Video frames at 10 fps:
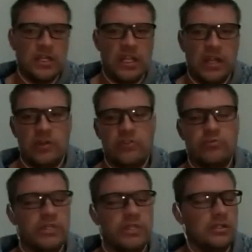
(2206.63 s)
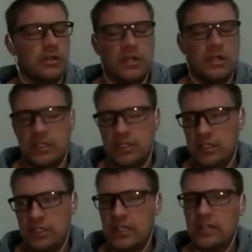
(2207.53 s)
He would have been, oh, yeah,
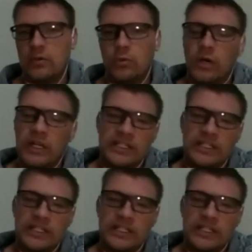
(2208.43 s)
yeah. What did